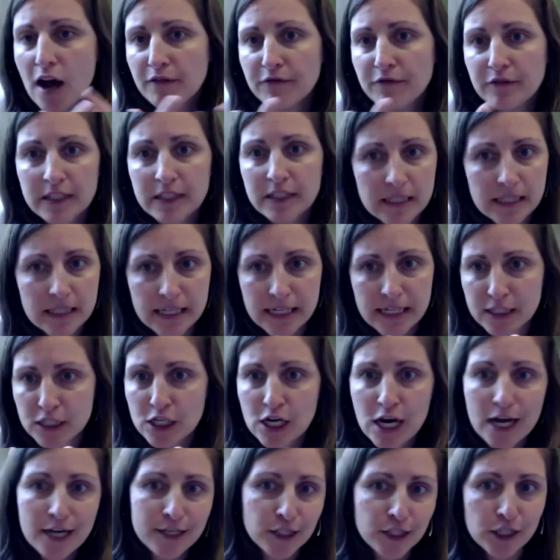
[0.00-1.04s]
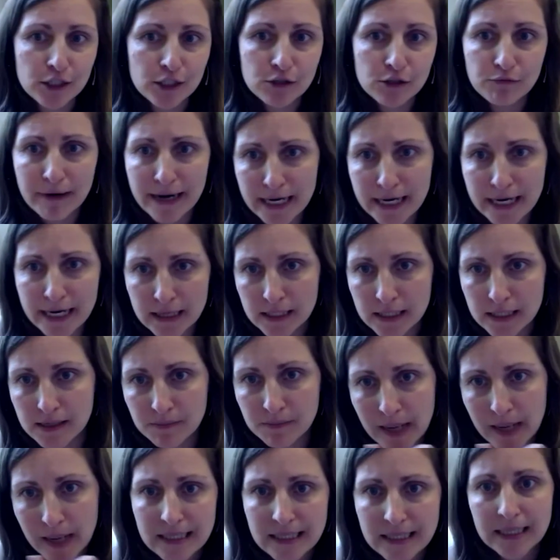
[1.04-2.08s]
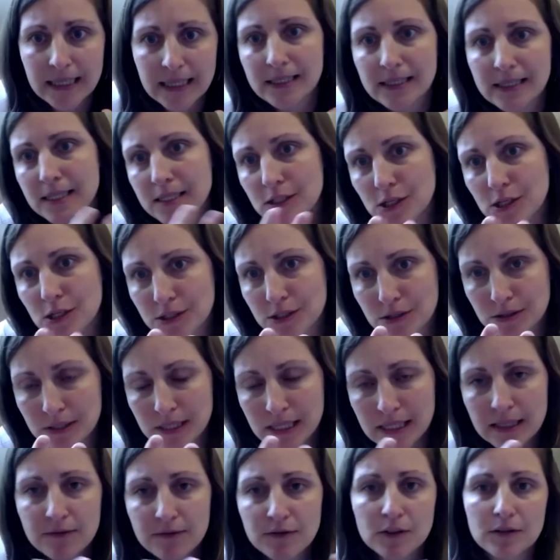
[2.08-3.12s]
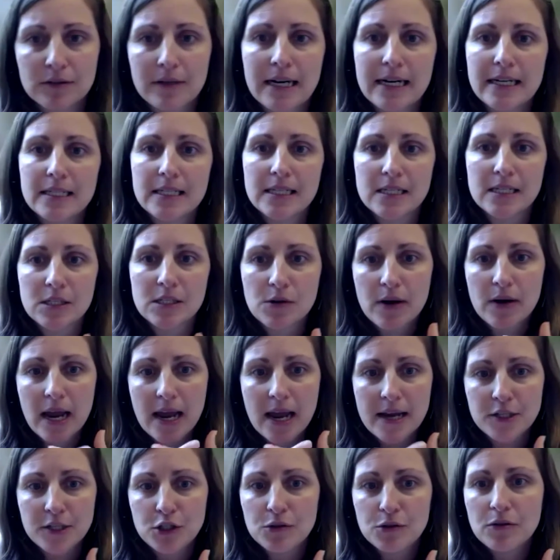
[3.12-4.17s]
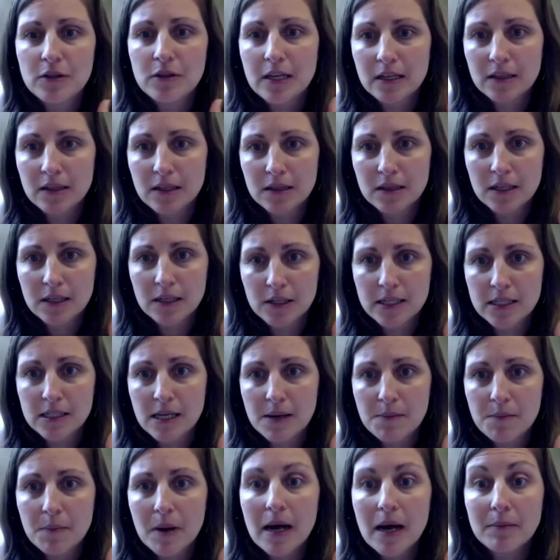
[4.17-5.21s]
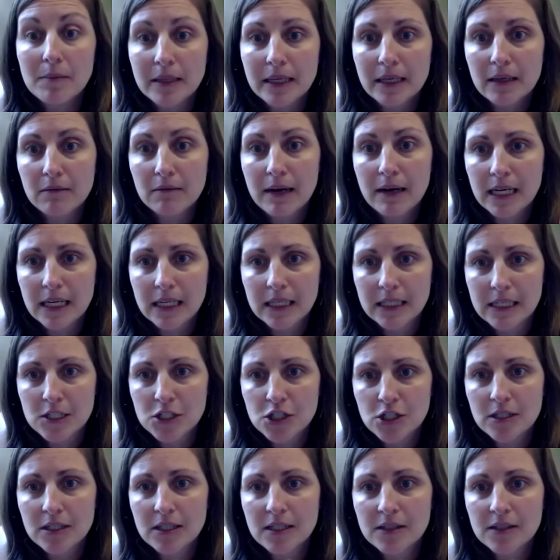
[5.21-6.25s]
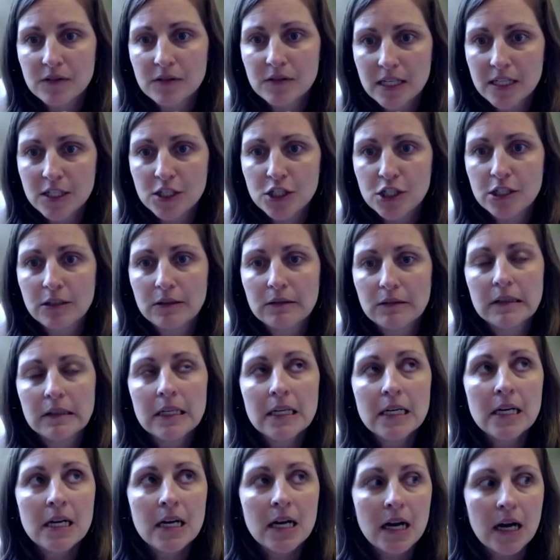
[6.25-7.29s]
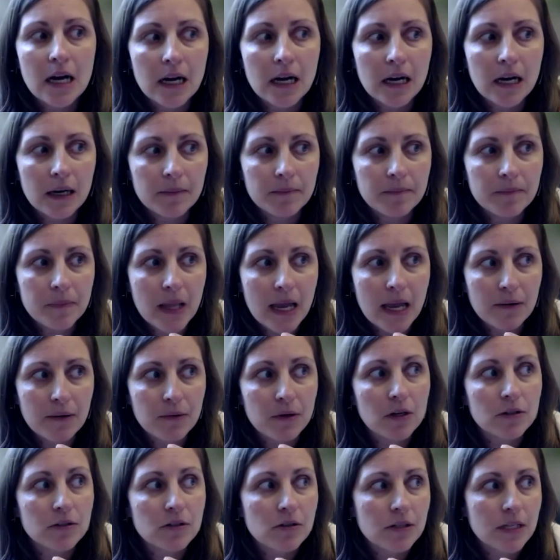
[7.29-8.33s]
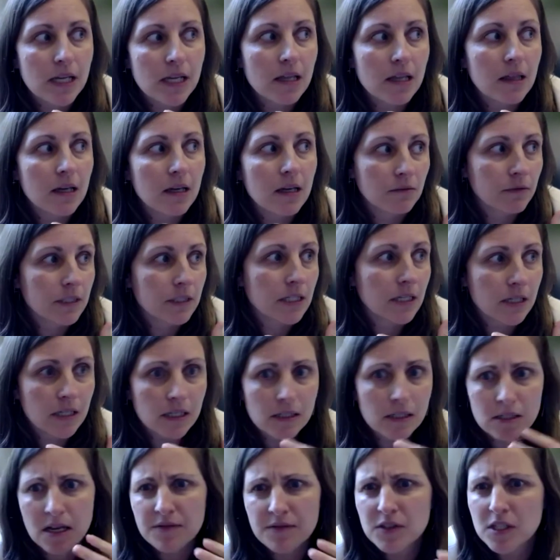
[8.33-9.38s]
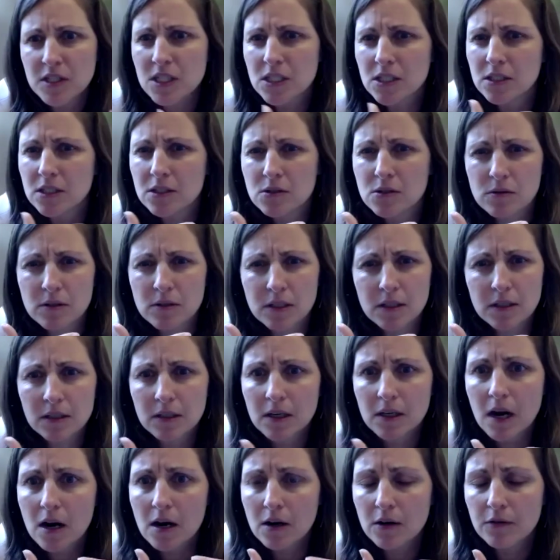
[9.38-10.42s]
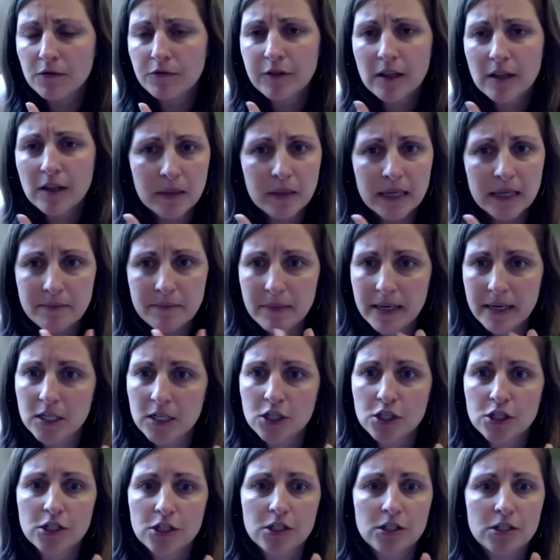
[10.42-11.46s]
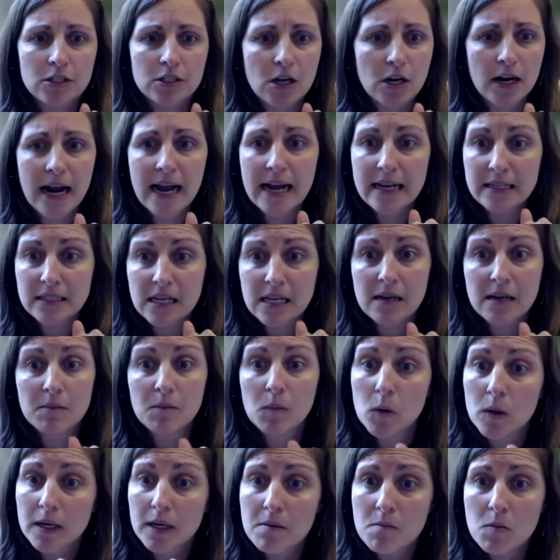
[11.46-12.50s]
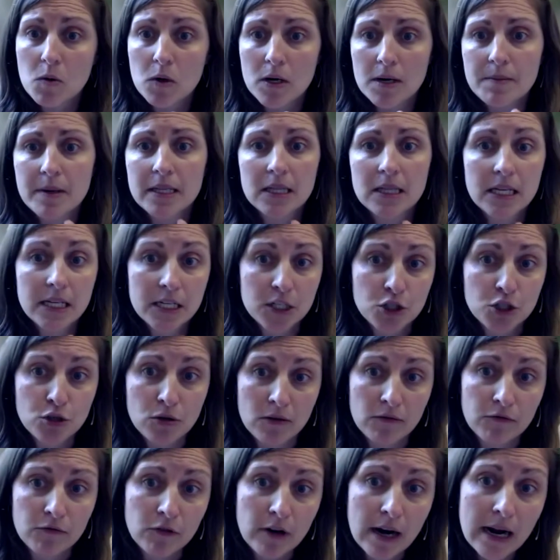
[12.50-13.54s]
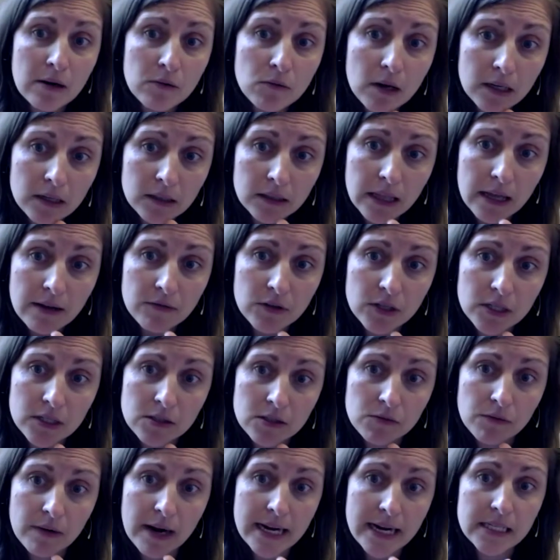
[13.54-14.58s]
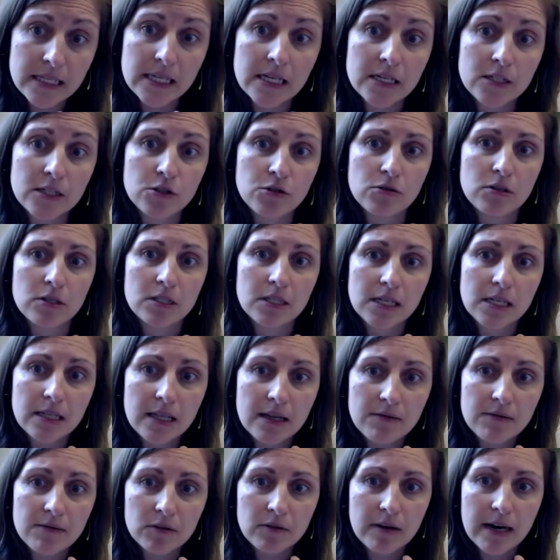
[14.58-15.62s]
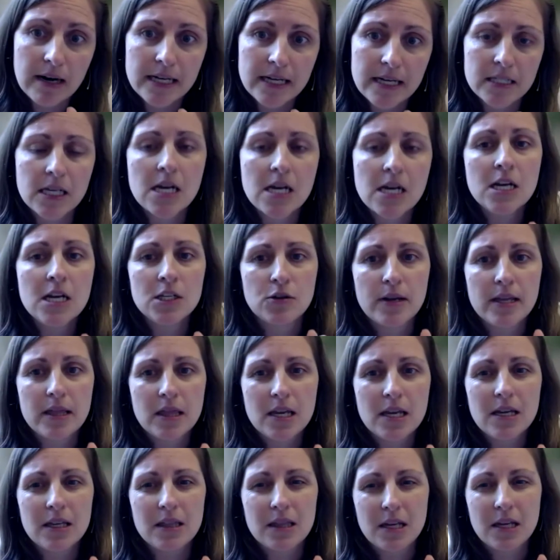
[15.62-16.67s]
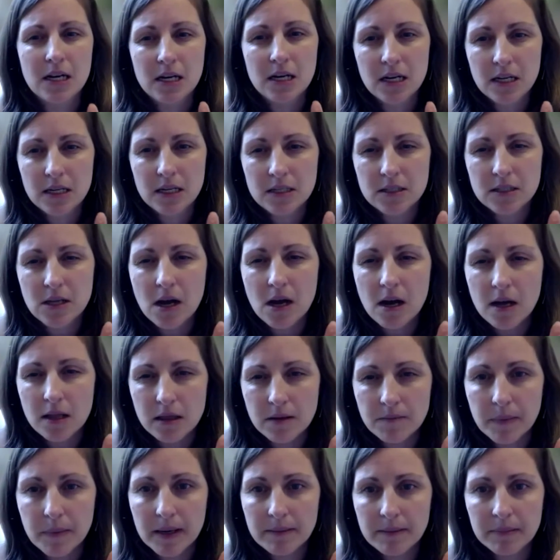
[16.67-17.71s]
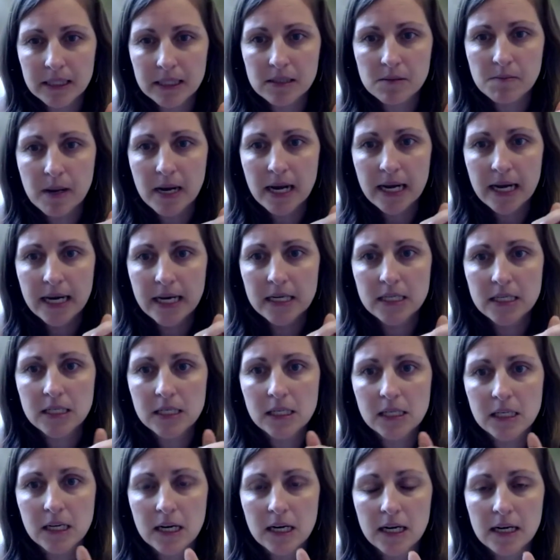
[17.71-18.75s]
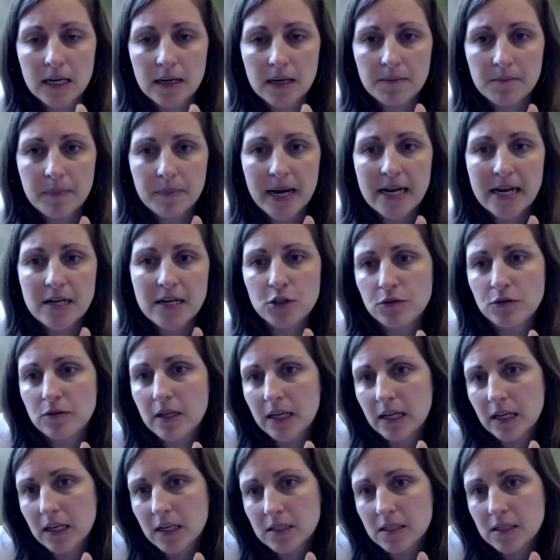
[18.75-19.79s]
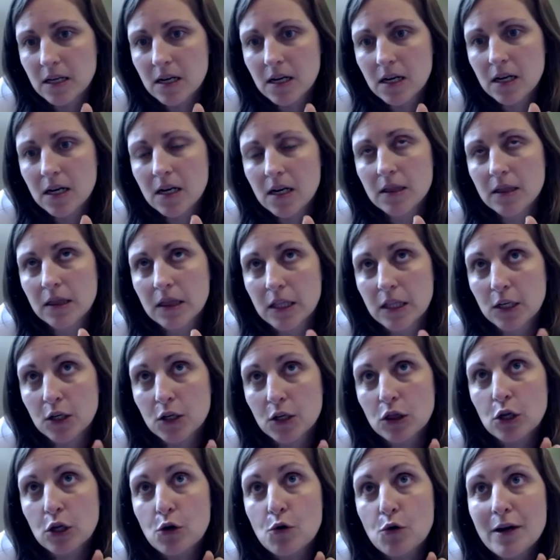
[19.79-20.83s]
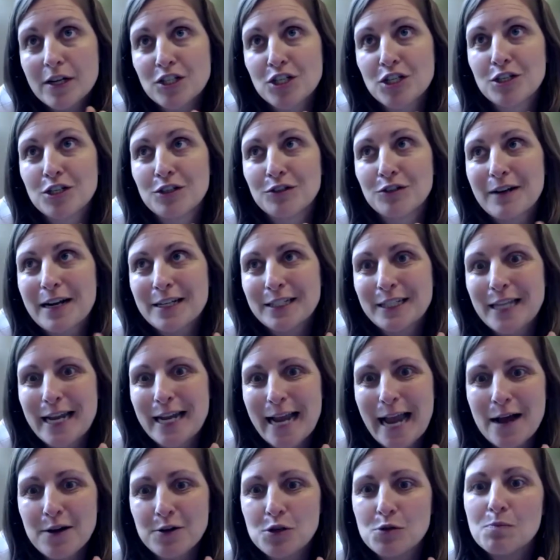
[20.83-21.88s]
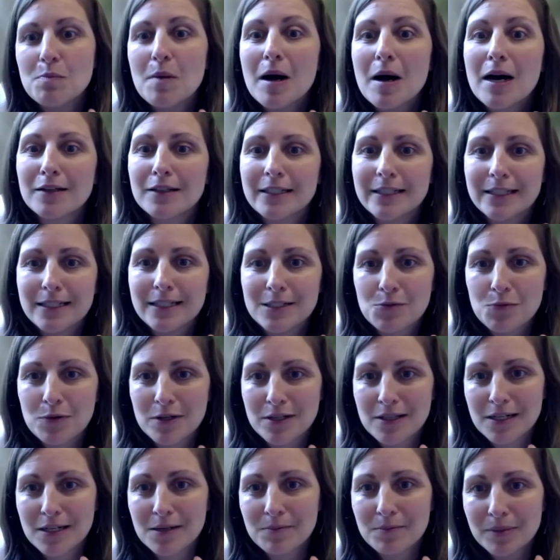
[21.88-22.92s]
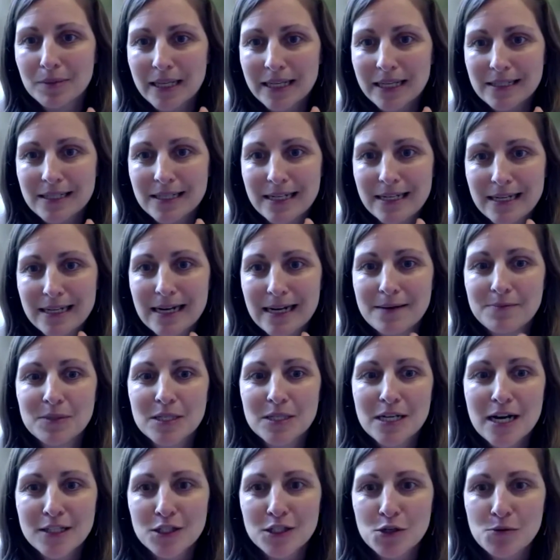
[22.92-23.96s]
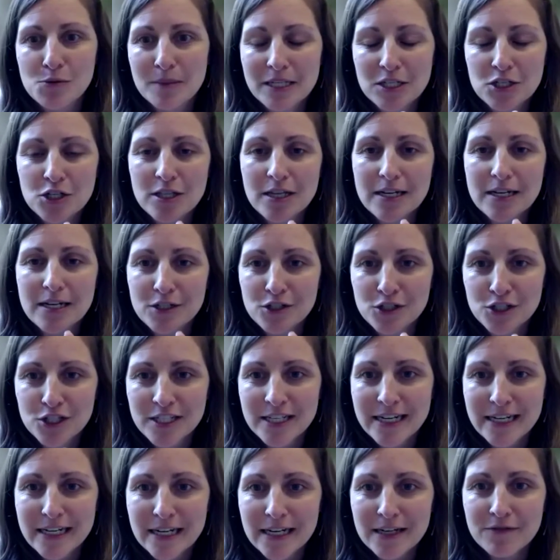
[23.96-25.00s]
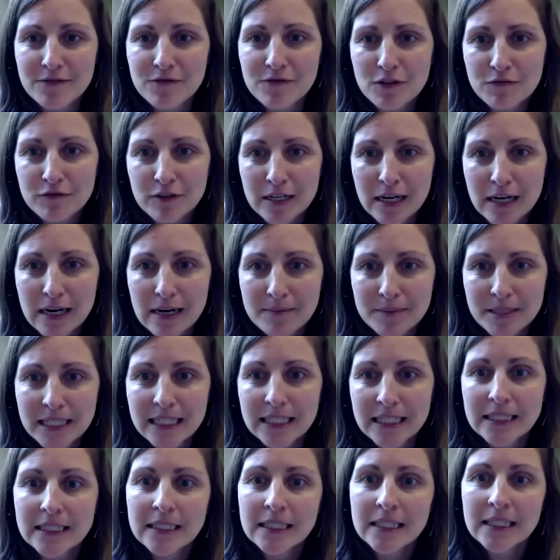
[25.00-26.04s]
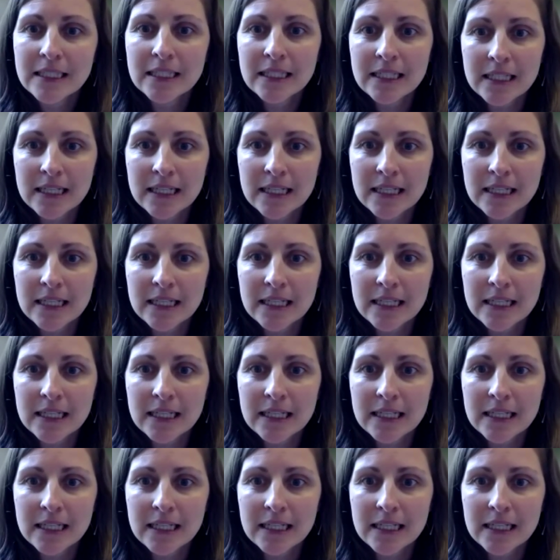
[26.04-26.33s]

obviously it's not just rain that's impacting us, it's also sea level rise. And so I do think that there is a public recognition of the issue. I would also say that resilience officers or floodplain managers are asking more and more about the issue of groundwater levels rising due to sea level rise. So I think that it is on the public's mind, but I do think it is the question around like how you model it is where the complexity comes, not so much the understanding of the phenomena